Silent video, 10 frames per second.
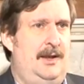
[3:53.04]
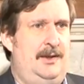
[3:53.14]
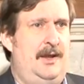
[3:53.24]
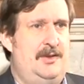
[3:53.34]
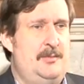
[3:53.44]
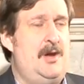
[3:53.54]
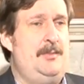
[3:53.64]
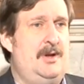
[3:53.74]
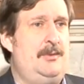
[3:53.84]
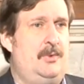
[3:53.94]
At the
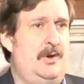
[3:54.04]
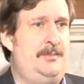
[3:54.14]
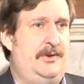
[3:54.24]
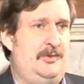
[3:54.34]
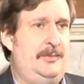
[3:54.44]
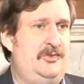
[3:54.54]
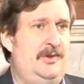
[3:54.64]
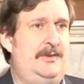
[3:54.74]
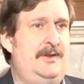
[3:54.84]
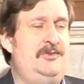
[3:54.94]
moment, I'm quite
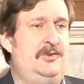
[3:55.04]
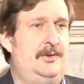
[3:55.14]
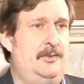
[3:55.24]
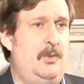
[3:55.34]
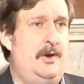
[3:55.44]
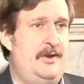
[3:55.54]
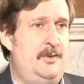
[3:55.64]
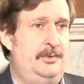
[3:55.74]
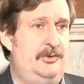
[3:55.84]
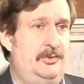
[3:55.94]
pessimistic. Things are wide
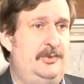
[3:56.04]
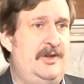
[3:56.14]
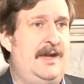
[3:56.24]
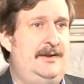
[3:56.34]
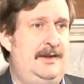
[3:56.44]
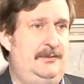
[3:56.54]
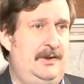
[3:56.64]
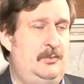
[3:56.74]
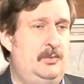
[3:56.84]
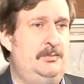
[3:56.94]
open to attack.
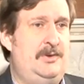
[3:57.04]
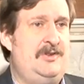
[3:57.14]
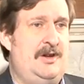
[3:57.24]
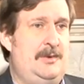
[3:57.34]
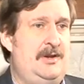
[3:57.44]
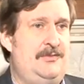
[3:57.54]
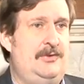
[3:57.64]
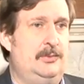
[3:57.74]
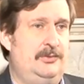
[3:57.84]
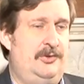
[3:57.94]
It wouldn't be terribly
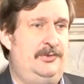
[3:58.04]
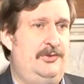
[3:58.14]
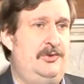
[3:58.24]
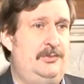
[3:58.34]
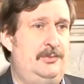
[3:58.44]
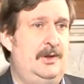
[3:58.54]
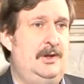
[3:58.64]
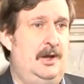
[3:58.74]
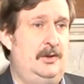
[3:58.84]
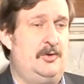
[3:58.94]
difficult to do
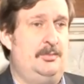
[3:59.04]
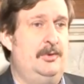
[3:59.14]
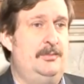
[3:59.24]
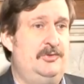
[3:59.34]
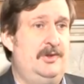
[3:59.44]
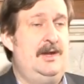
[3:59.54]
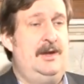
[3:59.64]
a lot of problems.